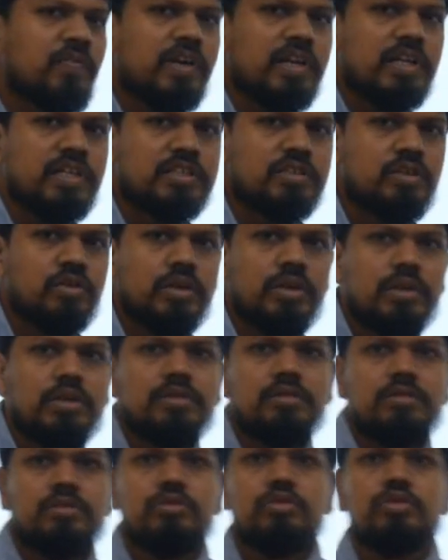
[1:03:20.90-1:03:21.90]
us. Okay,
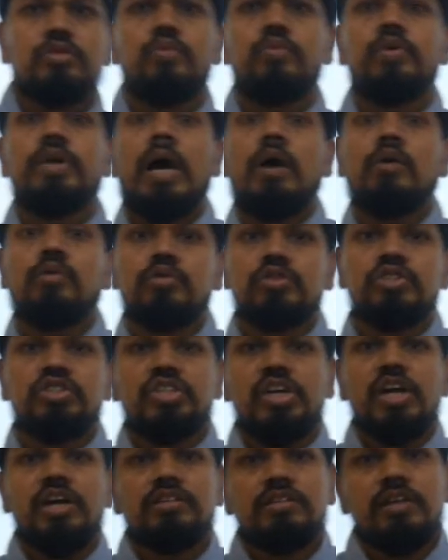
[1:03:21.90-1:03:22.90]
so we have to
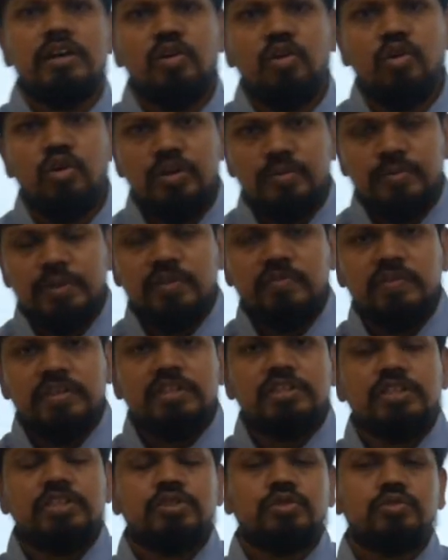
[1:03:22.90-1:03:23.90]
share the load
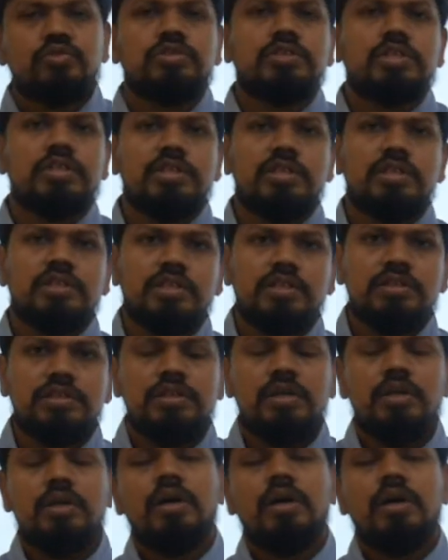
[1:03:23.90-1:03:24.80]
between these two generators